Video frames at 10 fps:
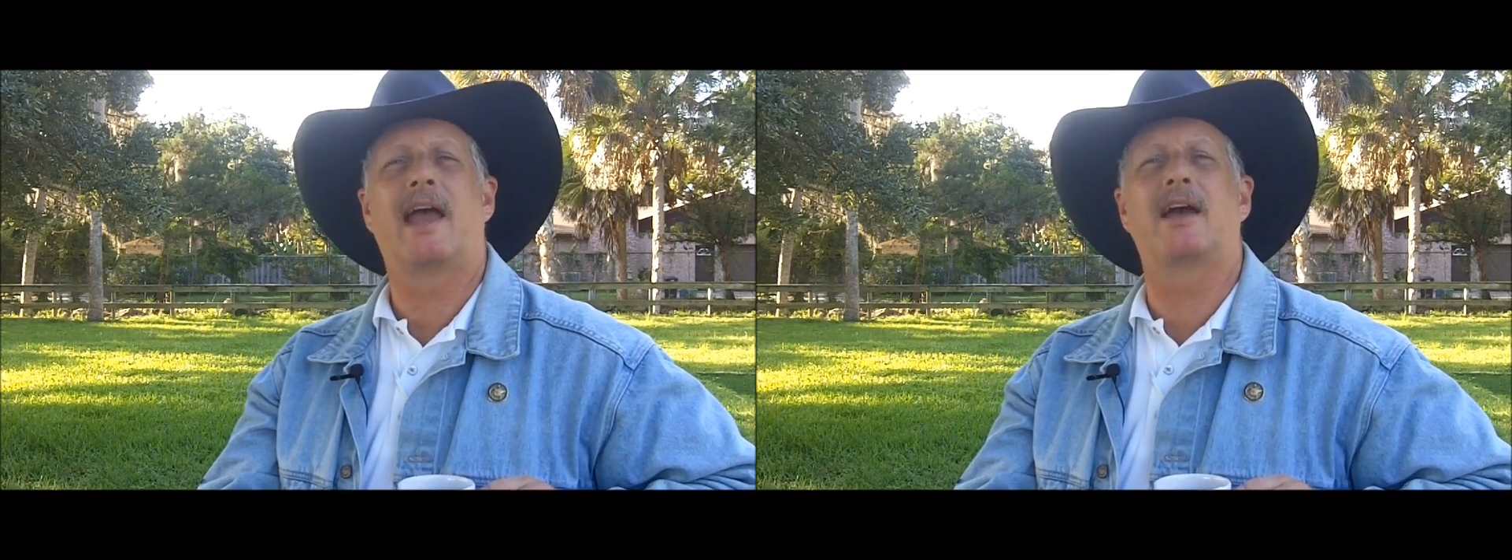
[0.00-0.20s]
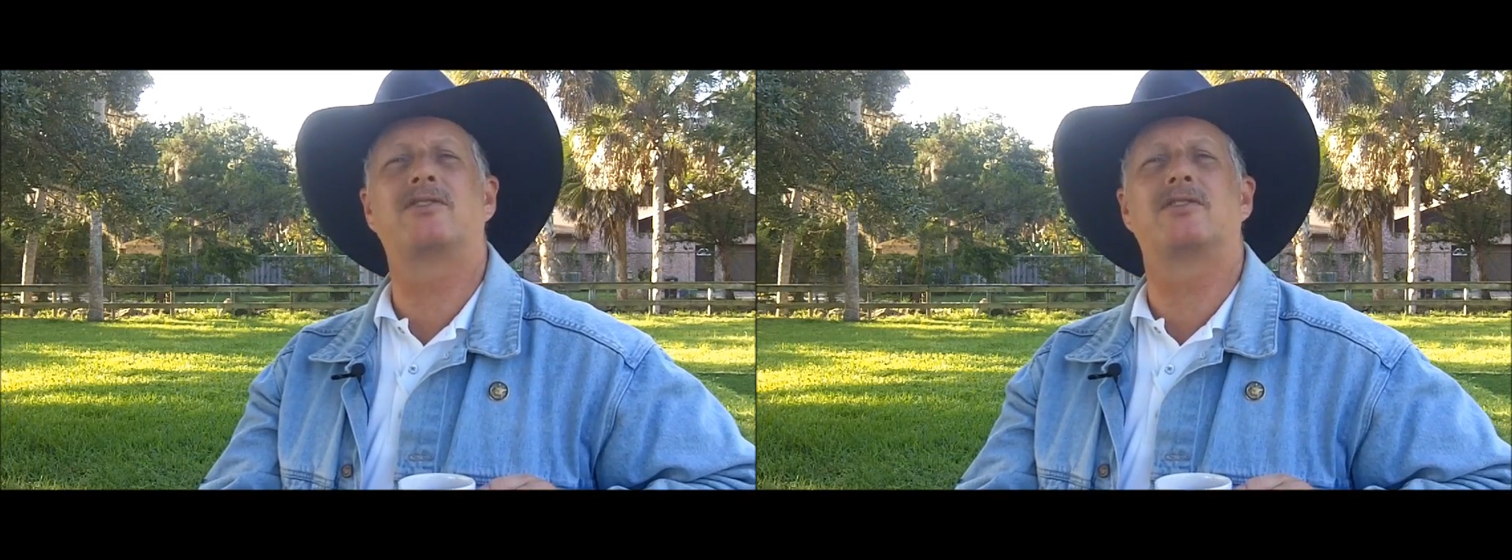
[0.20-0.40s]

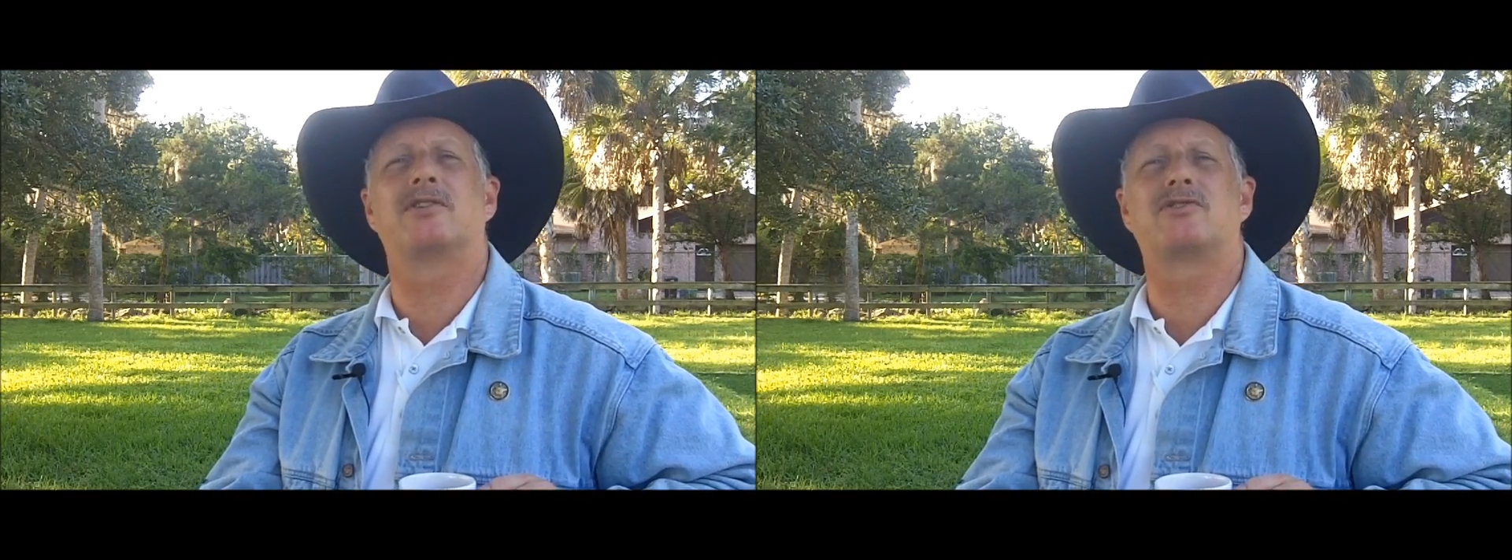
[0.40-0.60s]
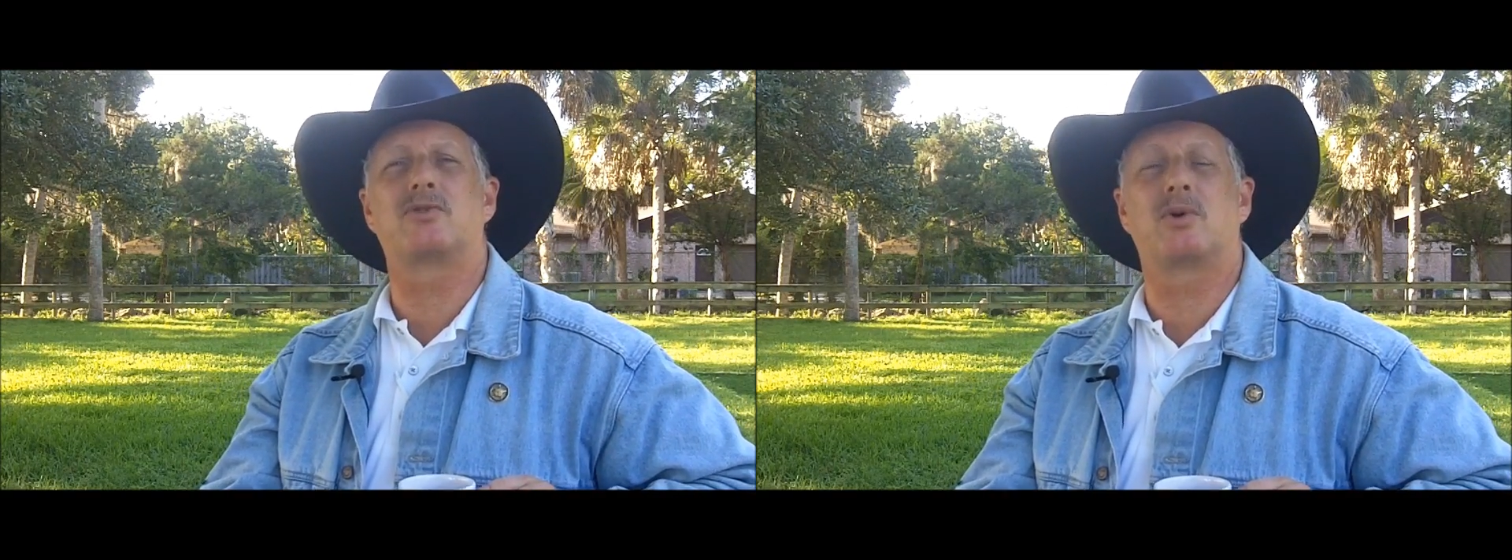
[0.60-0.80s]
and to
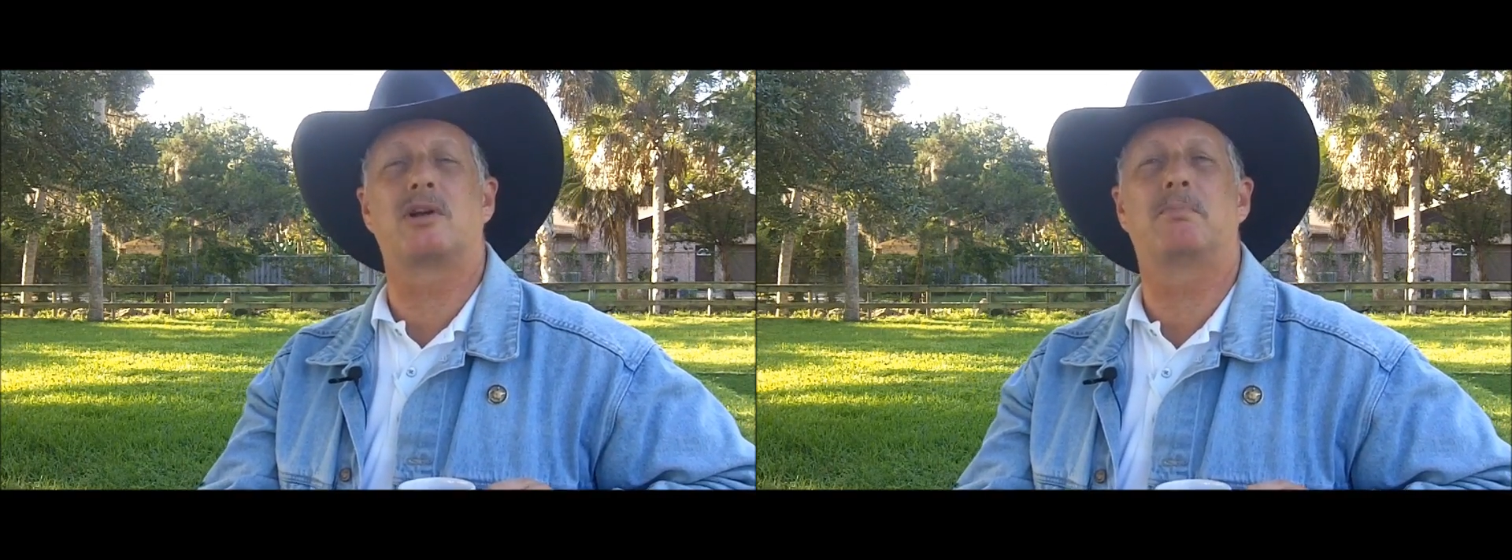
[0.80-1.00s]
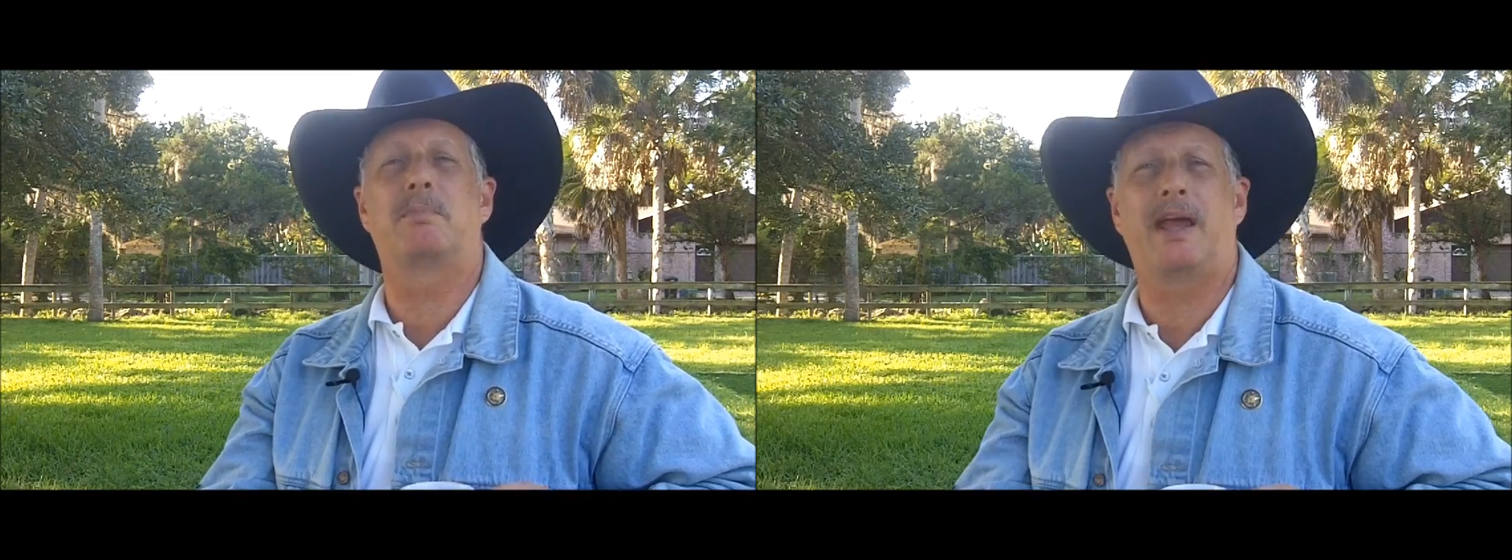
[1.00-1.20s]

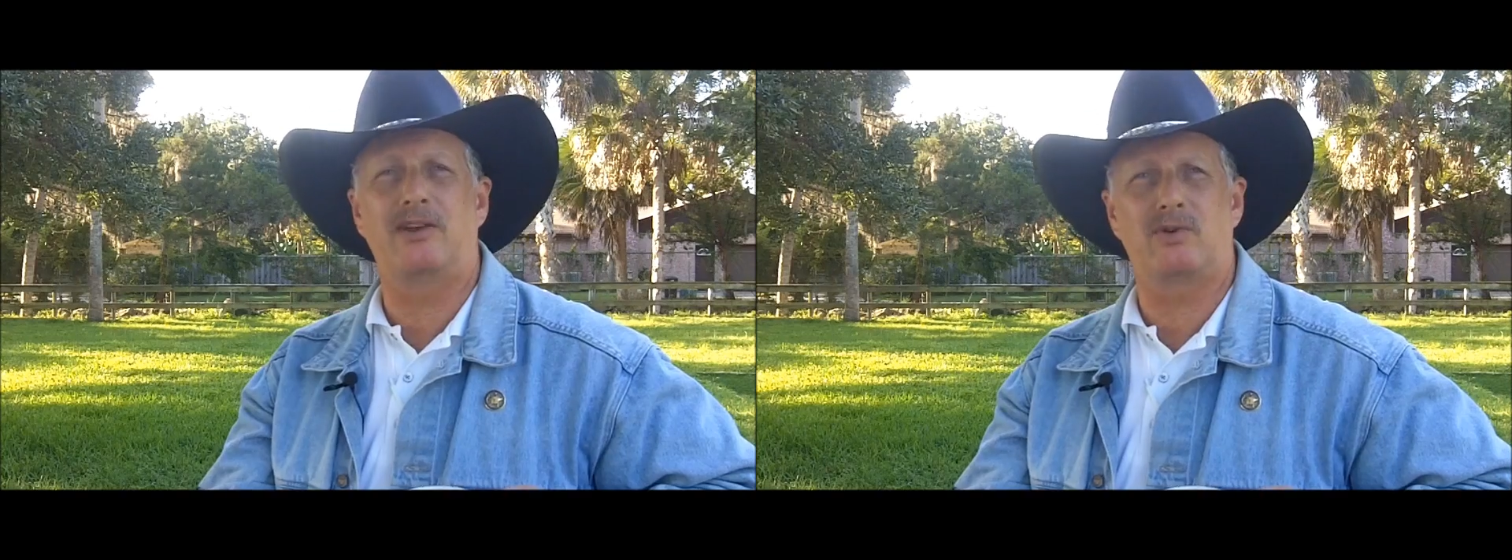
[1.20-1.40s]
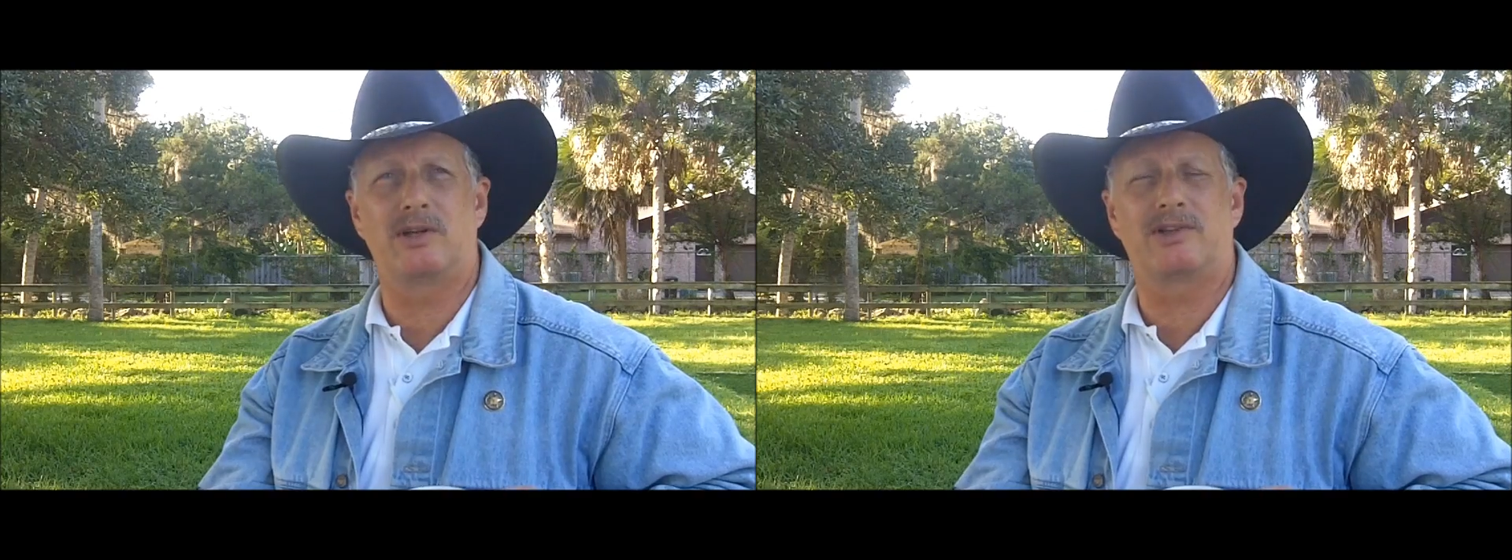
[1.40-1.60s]
destroy
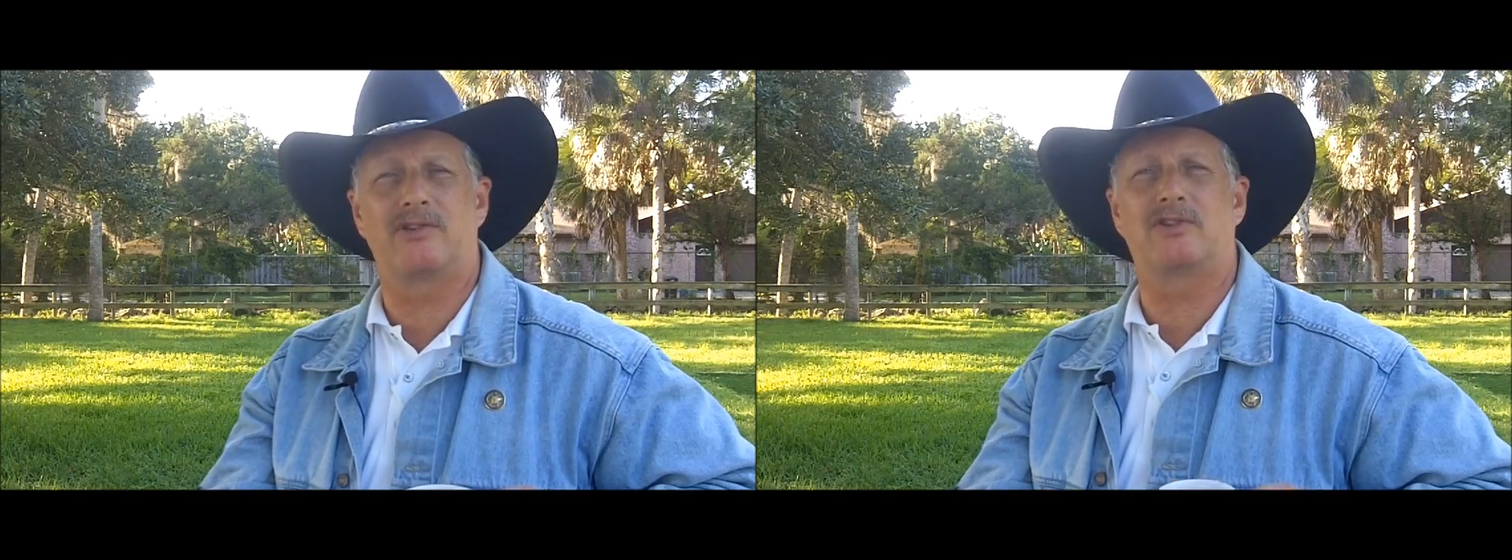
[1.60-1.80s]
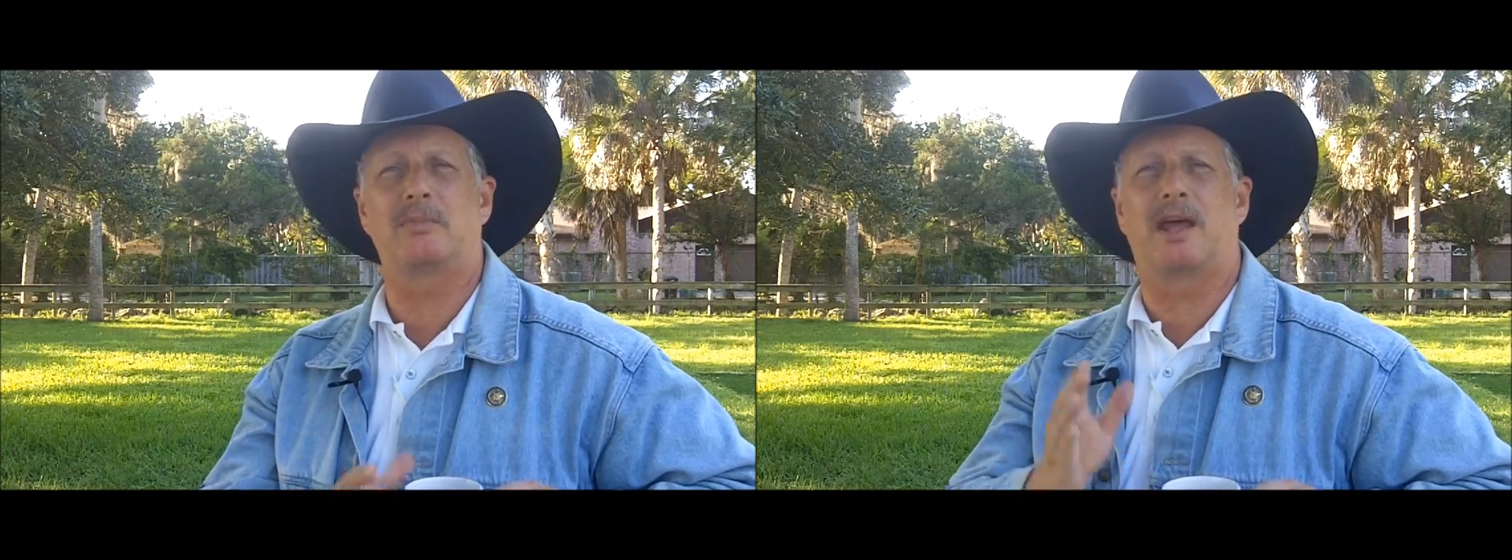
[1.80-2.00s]

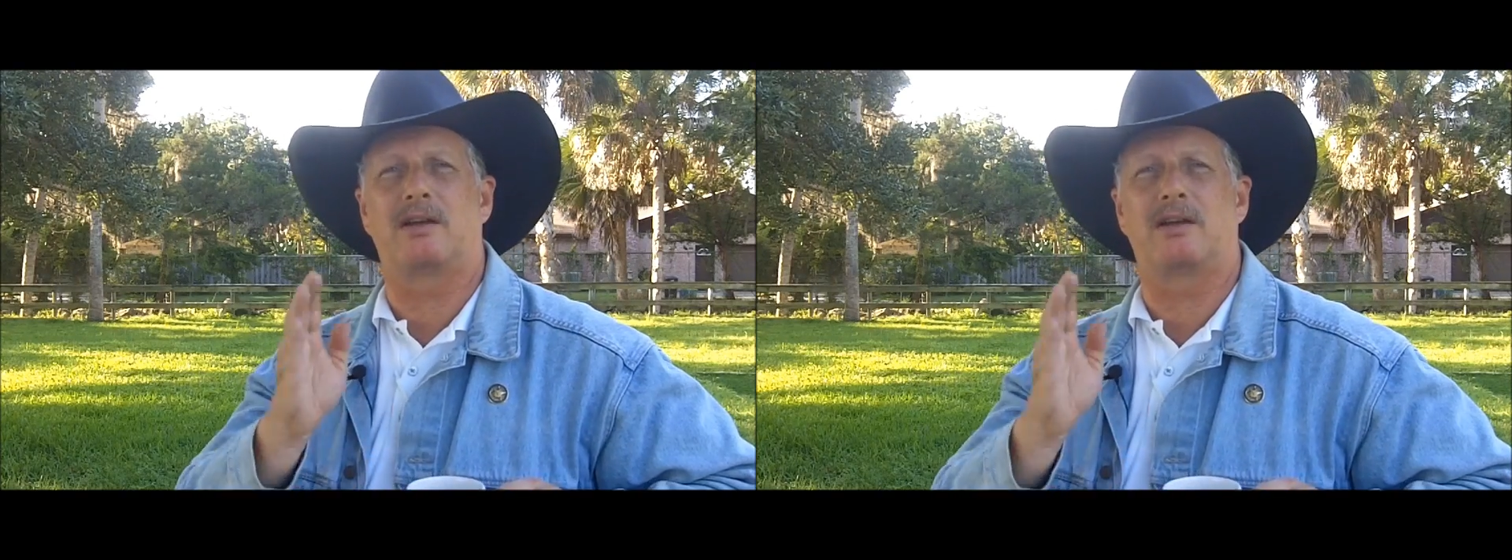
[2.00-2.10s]
patriotism